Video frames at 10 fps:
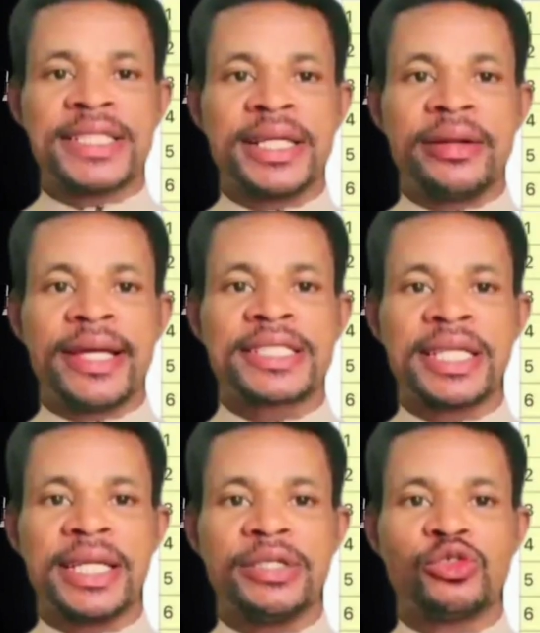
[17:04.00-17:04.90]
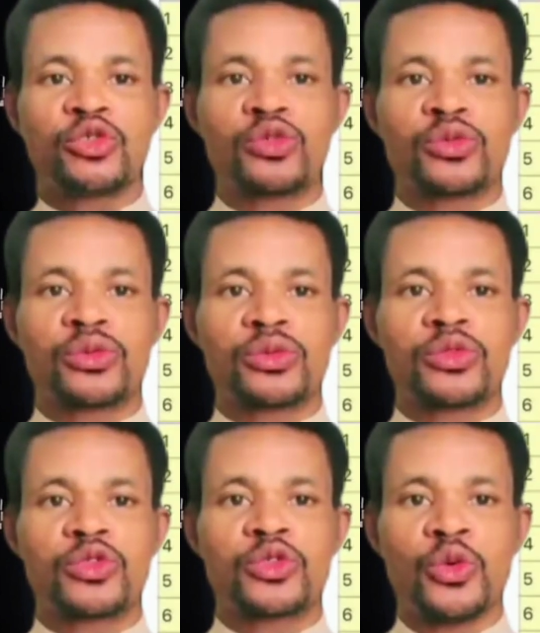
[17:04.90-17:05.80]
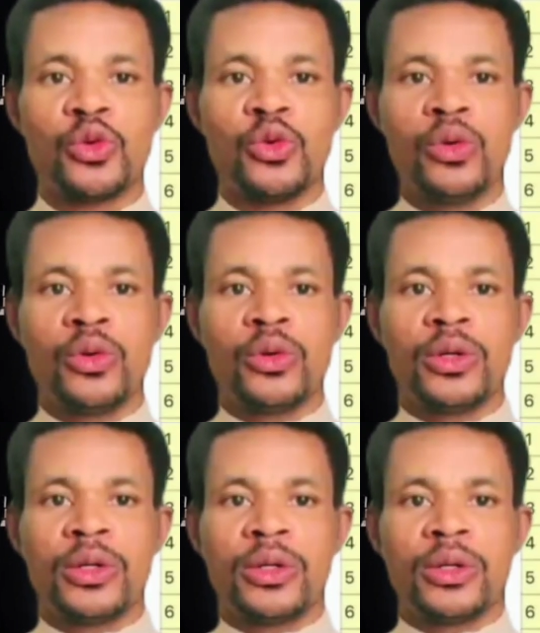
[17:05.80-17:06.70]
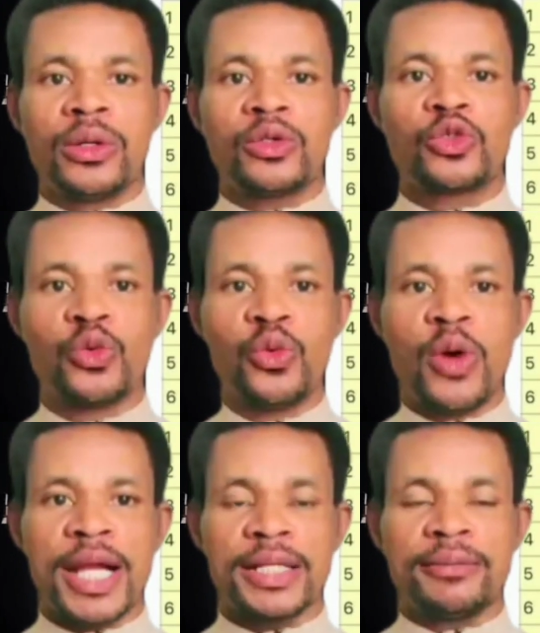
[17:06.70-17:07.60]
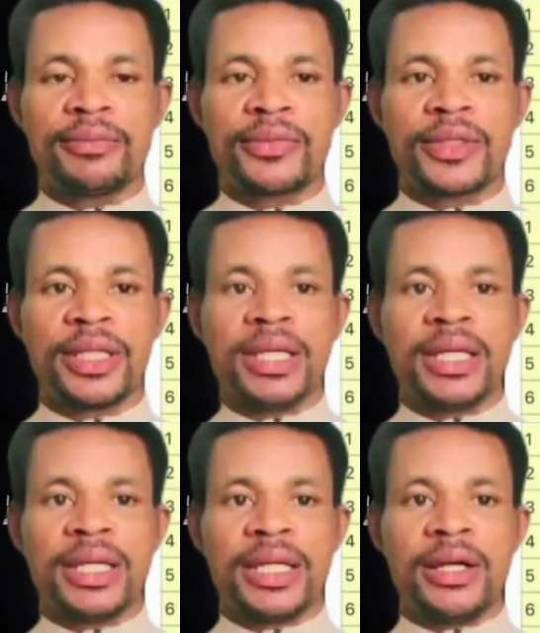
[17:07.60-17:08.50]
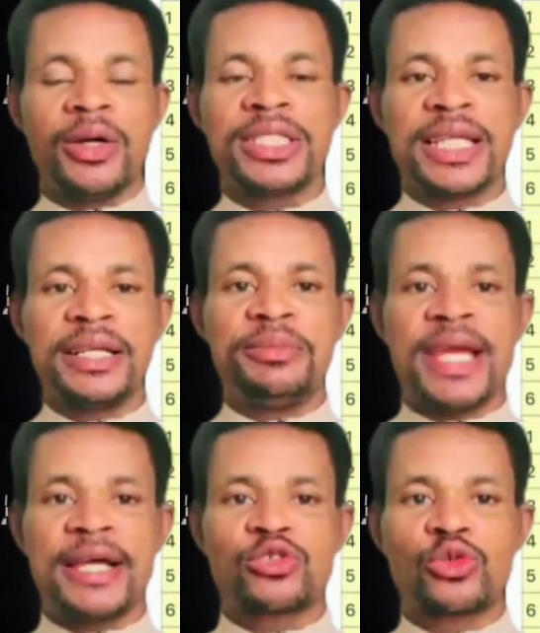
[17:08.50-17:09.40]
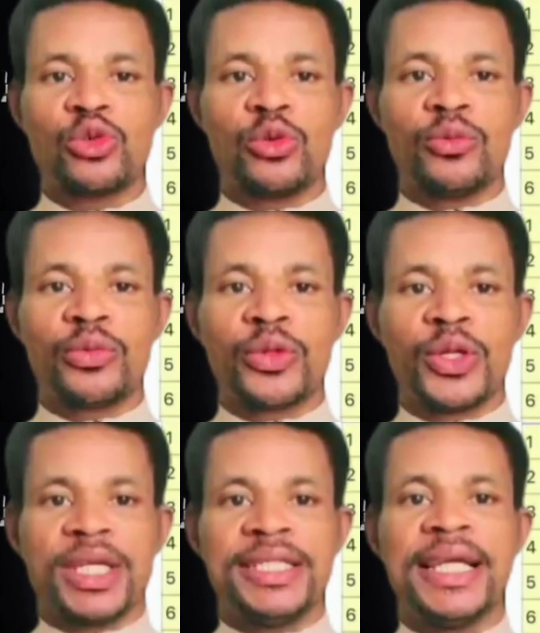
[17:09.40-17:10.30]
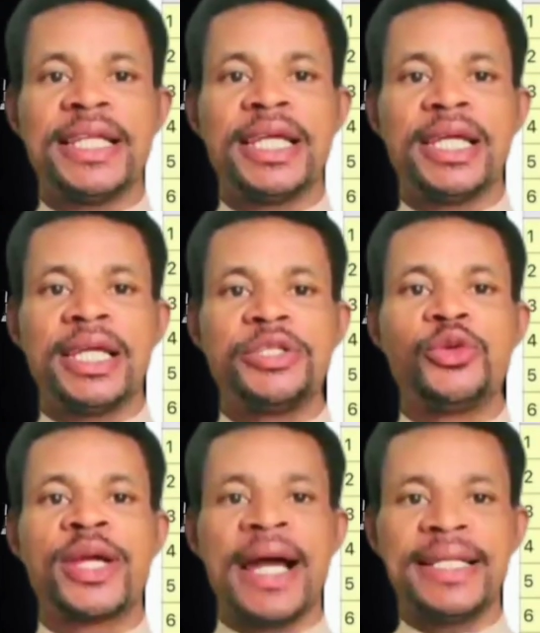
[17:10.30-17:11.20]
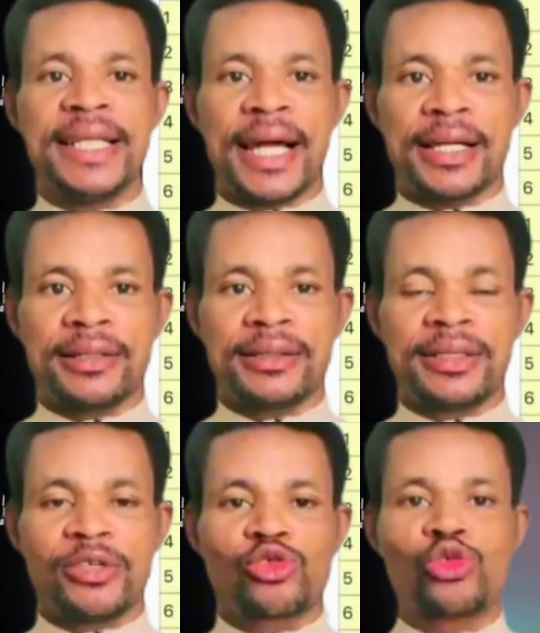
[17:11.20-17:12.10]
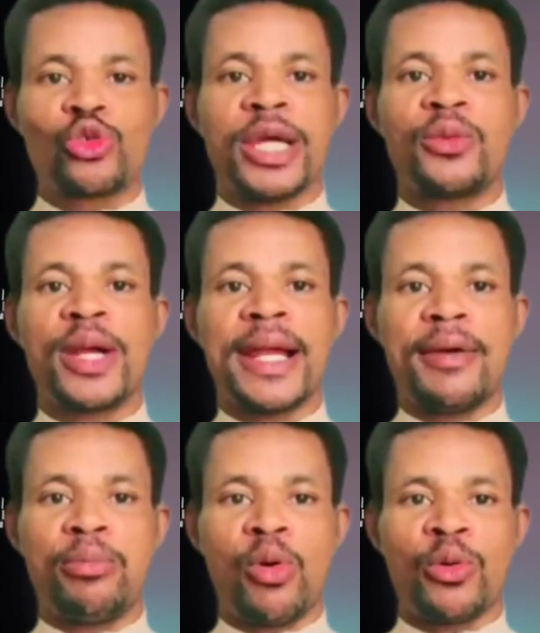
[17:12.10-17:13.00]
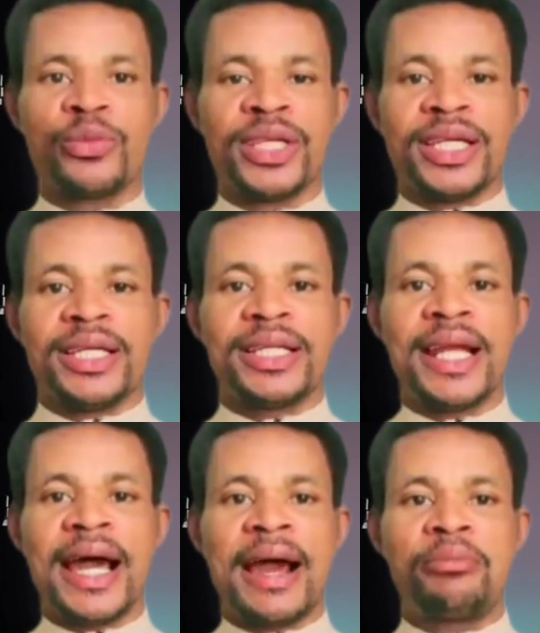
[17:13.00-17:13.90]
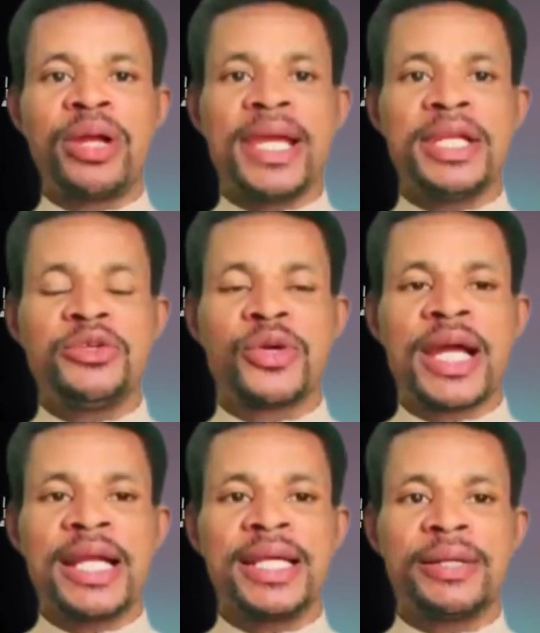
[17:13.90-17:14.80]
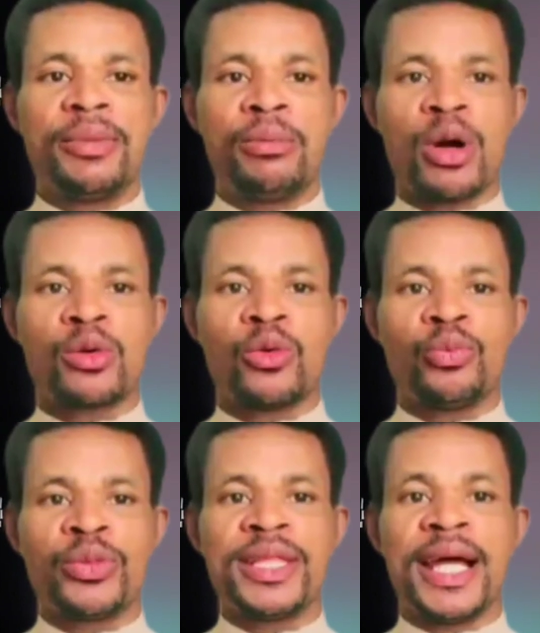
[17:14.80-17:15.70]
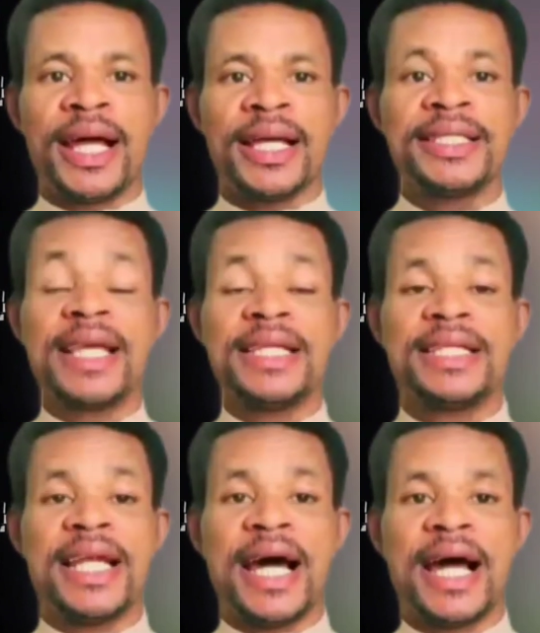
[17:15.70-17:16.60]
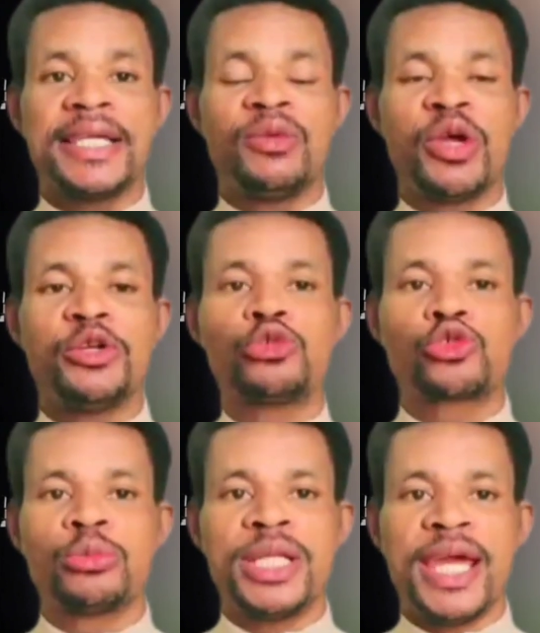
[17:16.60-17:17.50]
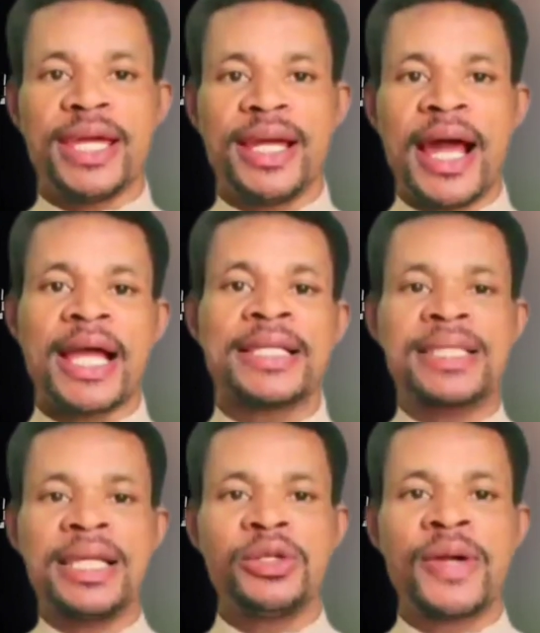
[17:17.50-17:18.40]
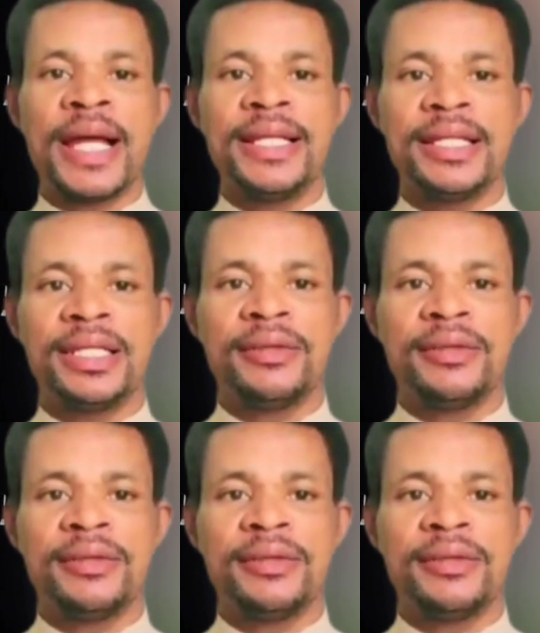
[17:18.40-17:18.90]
moved 13 places up to 14th. We have moved 13 places up to 14th. This is what I talk about. This is good news. We have moved from where? 27th to